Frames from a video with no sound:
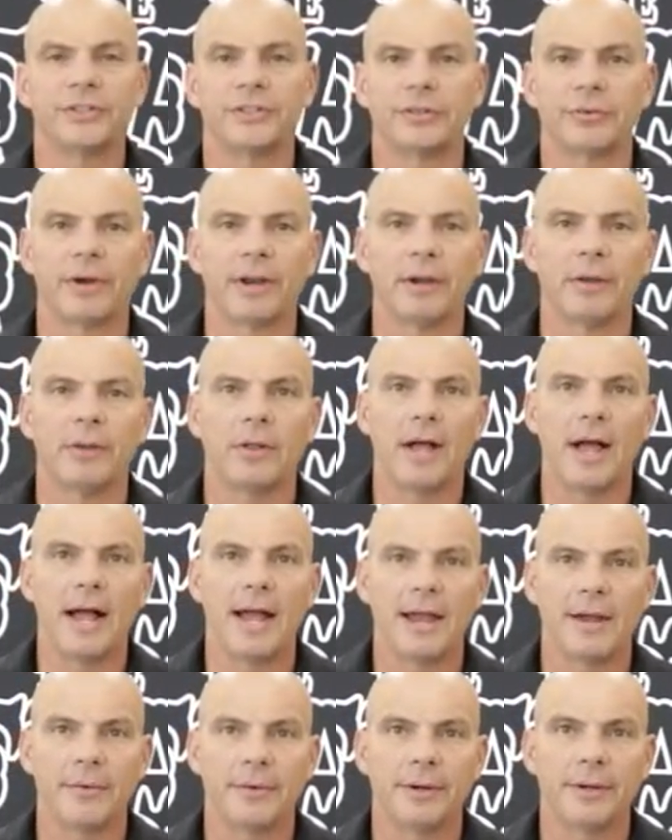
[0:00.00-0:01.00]
in Grinnell,
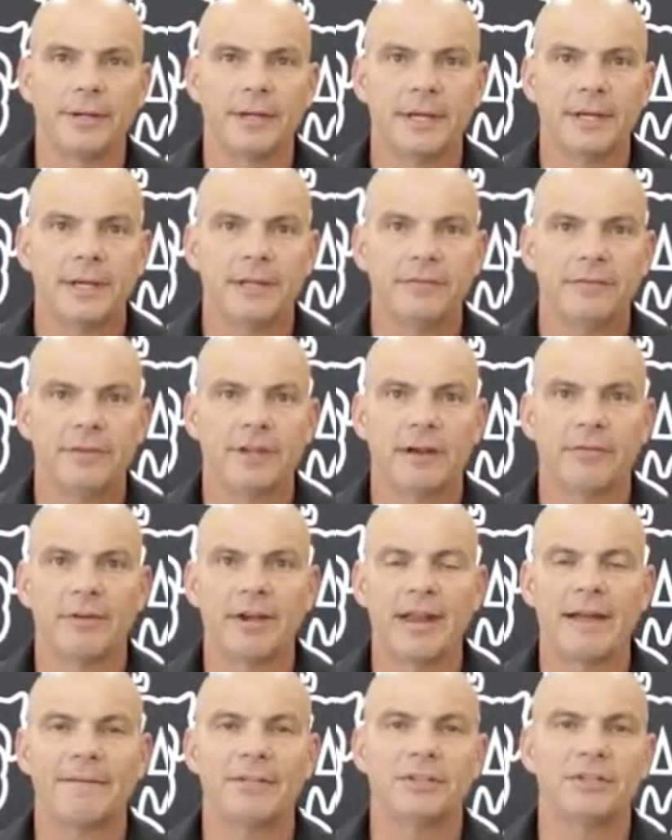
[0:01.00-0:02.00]
Iowa. If you ever
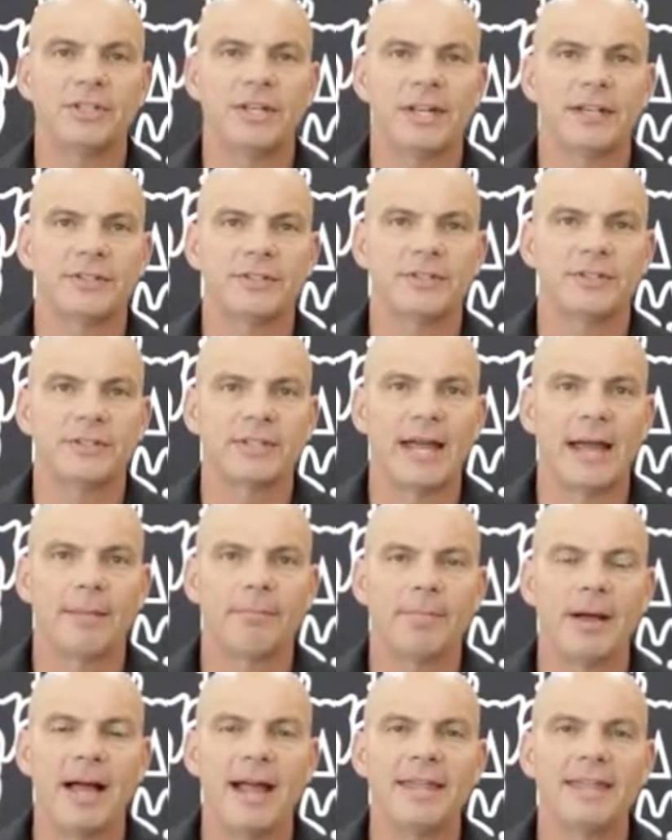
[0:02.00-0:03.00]
have the chance to
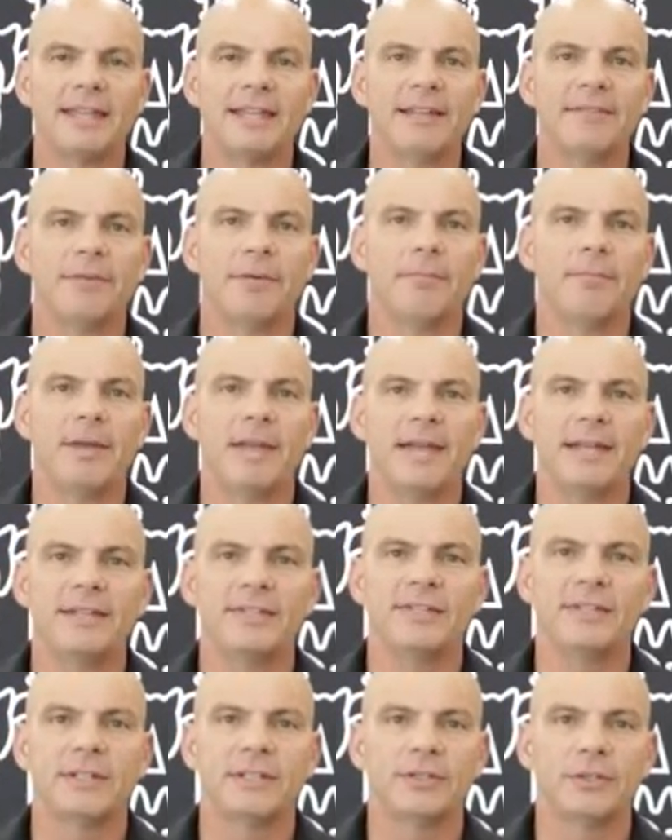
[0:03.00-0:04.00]
stop by, they give
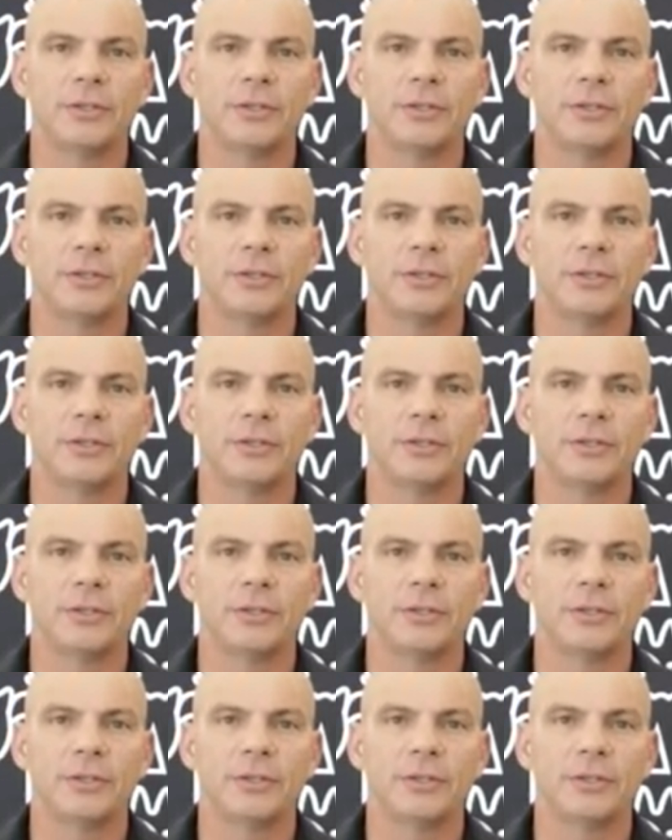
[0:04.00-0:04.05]
amazing